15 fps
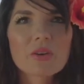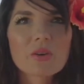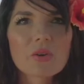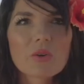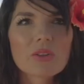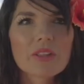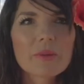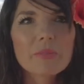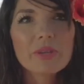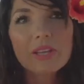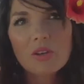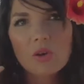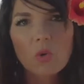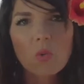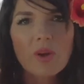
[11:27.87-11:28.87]
like
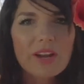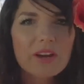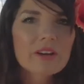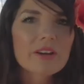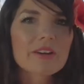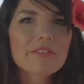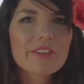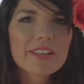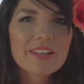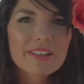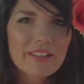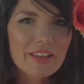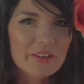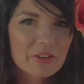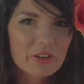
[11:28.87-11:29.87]
being aware of hitting
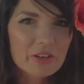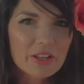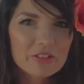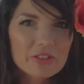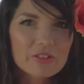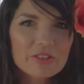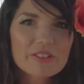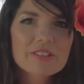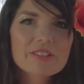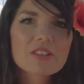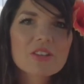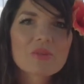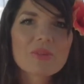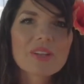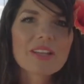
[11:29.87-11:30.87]
that neurological
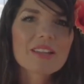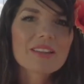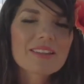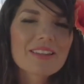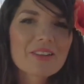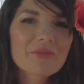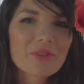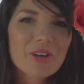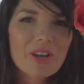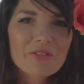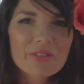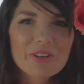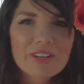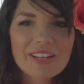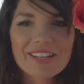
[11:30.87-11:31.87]
system and then
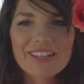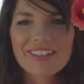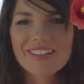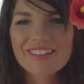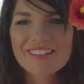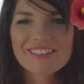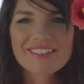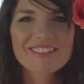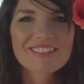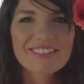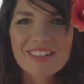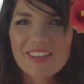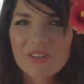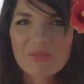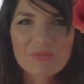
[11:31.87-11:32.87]
recovering it is,
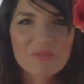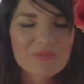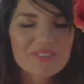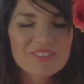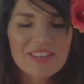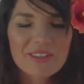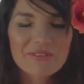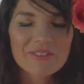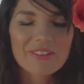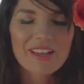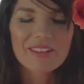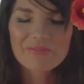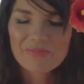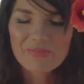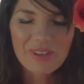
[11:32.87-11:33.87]
you know, def-
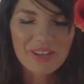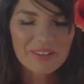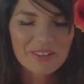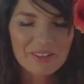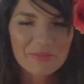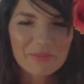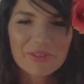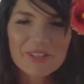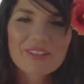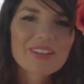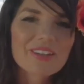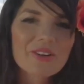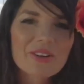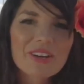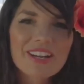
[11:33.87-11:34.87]
I, I completely
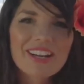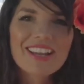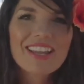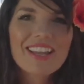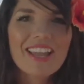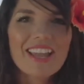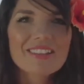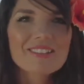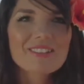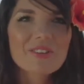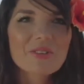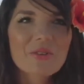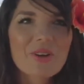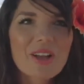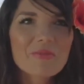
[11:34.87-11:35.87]
agree. And
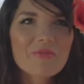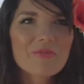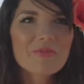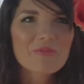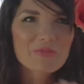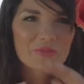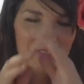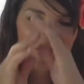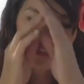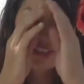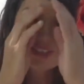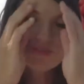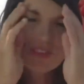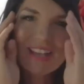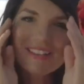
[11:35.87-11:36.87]
so I'm
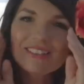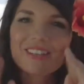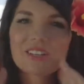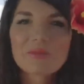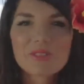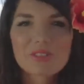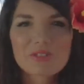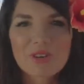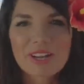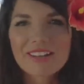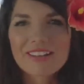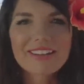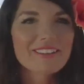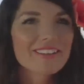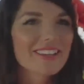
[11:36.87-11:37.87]
just fascinated with the dry
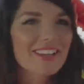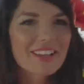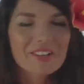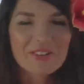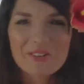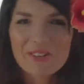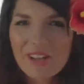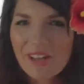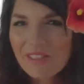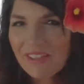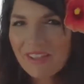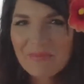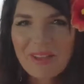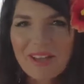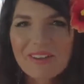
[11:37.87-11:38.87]
needling. I know
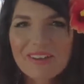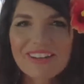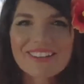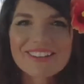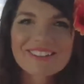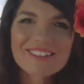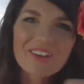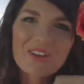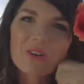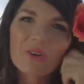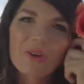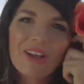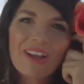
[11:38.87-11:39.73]
nothing about it. So,